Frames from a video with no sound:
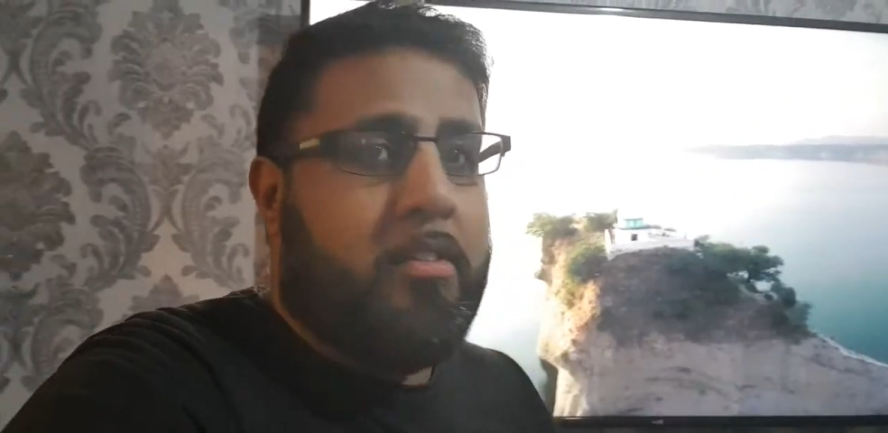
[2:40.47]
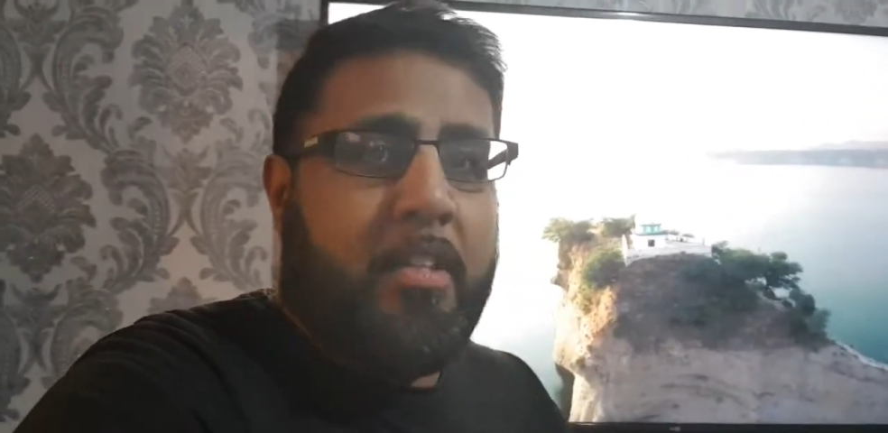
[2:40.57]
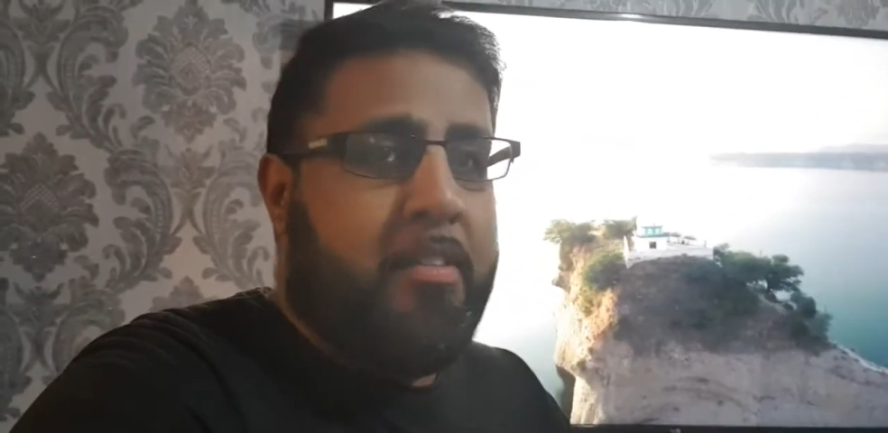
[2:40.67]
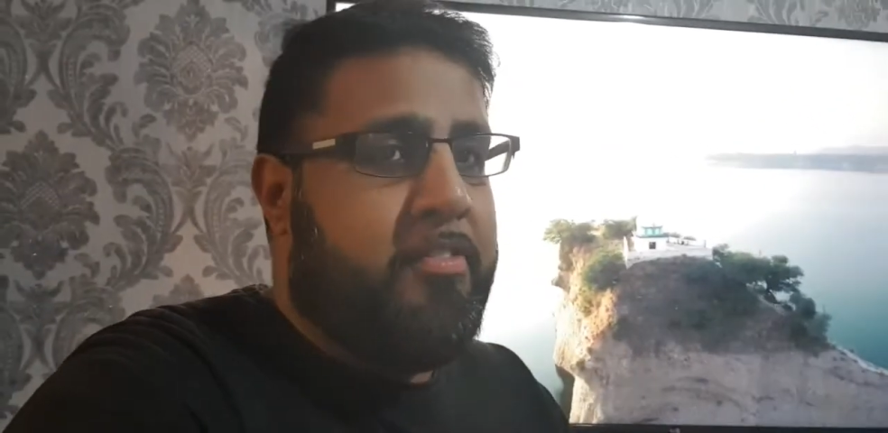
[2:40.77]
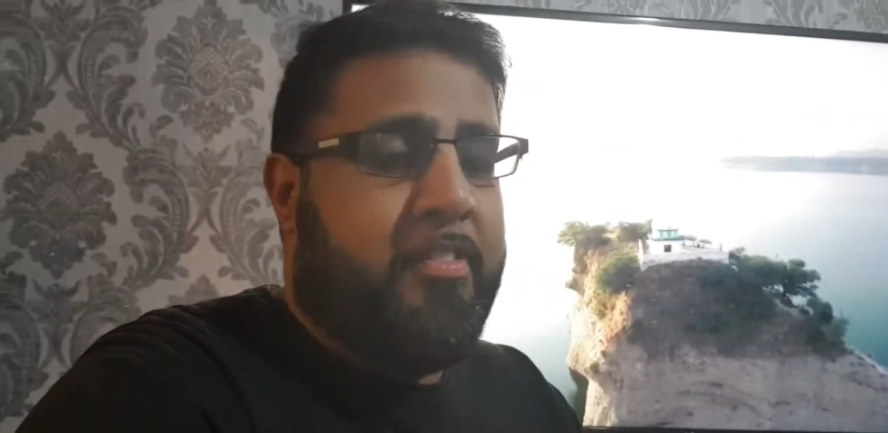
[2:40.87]

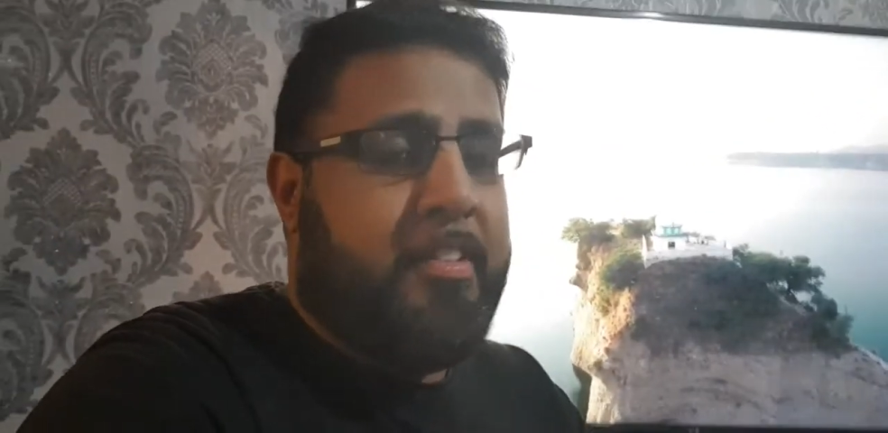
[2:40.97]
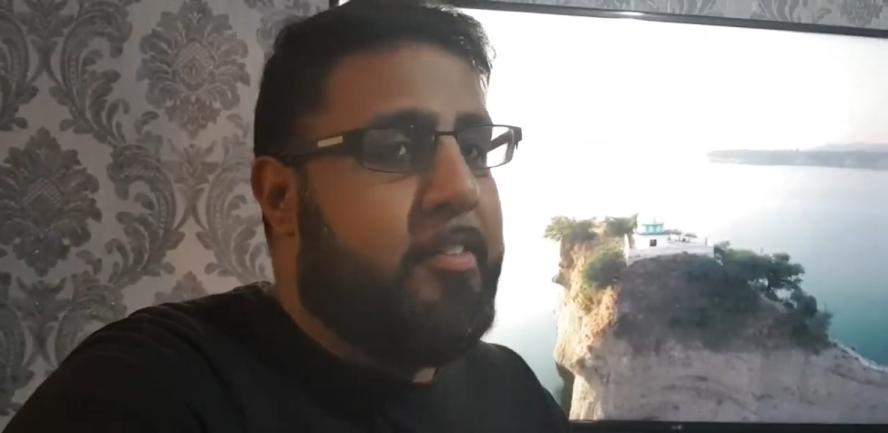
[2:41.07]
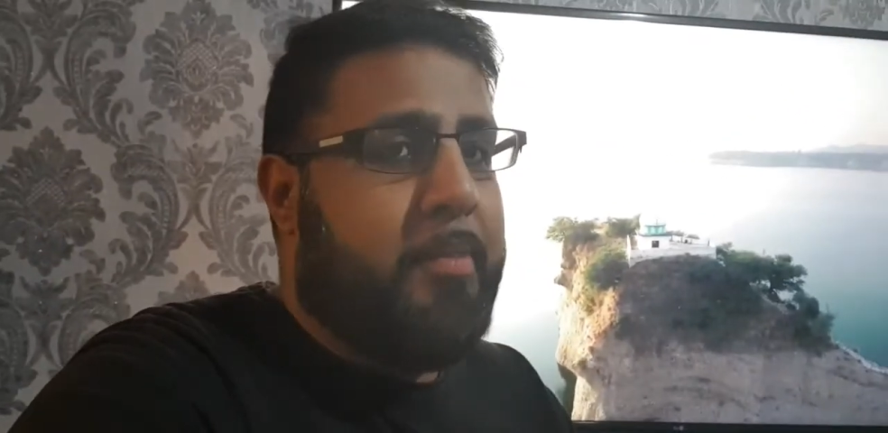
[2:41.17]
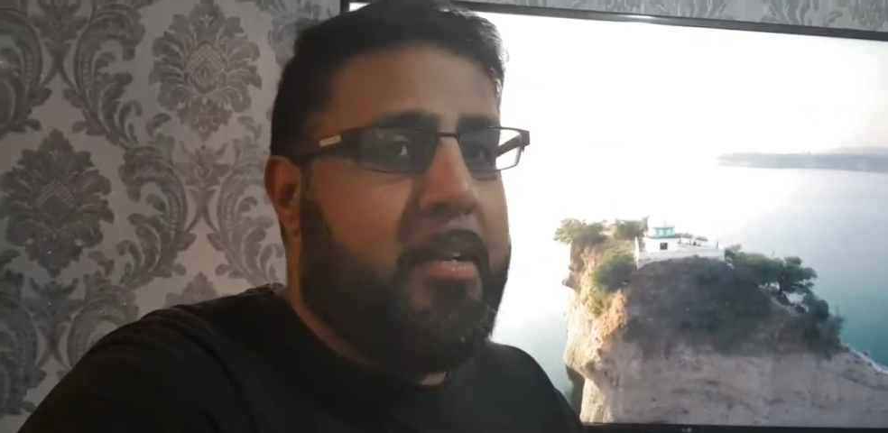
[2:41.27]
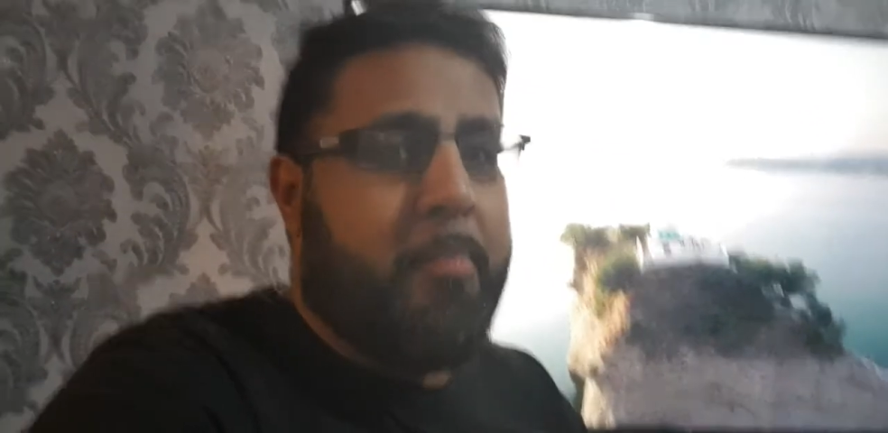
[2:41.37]

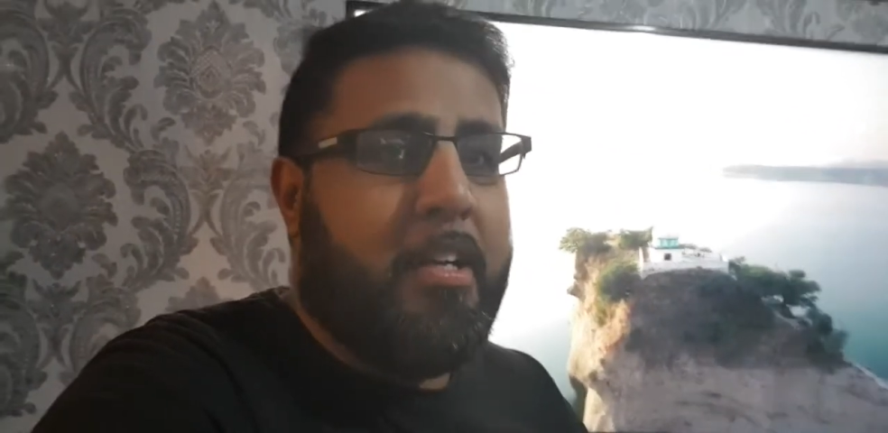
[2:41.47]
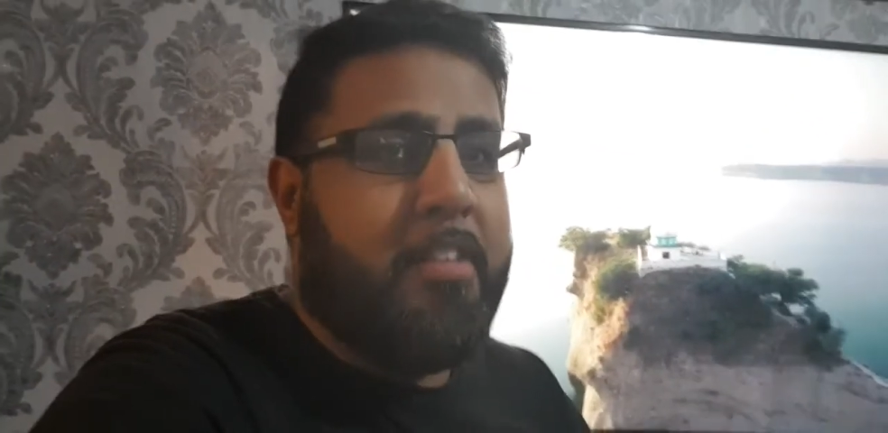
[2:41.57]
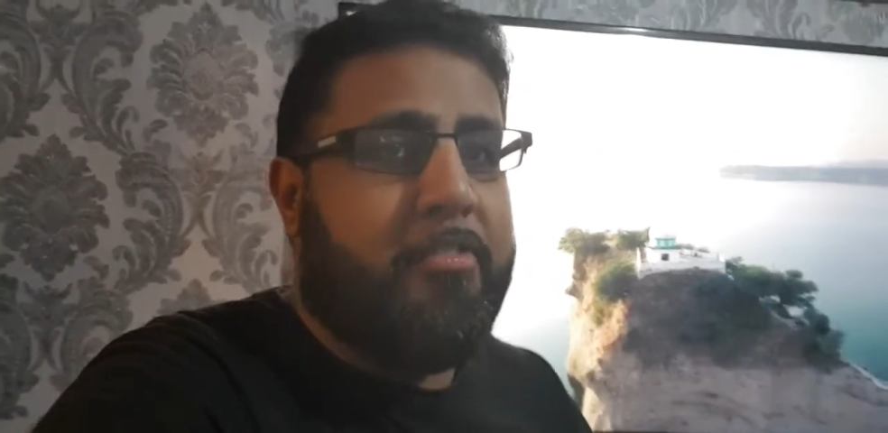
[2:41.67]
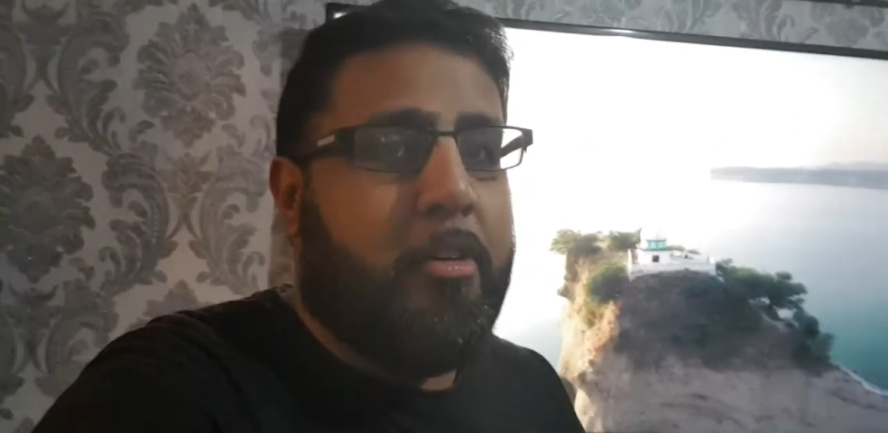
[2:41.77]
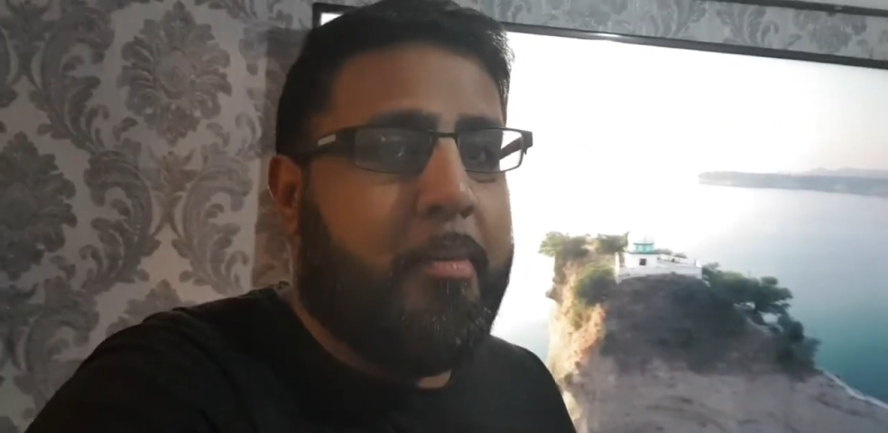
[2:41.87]
they've made money
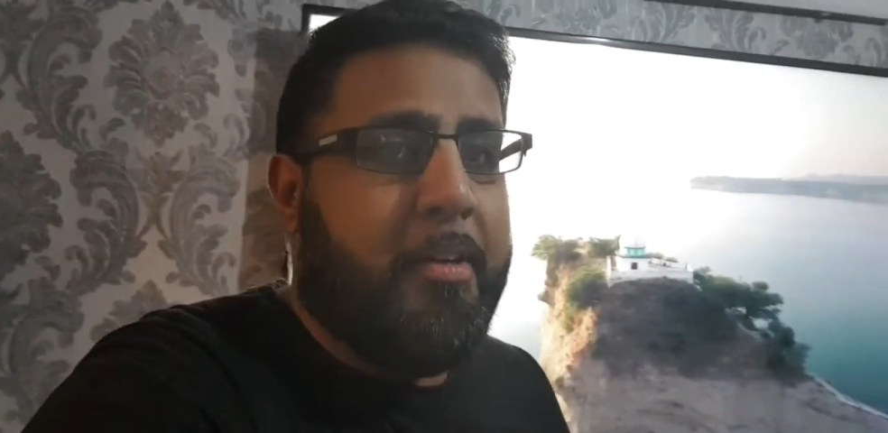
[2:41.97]
from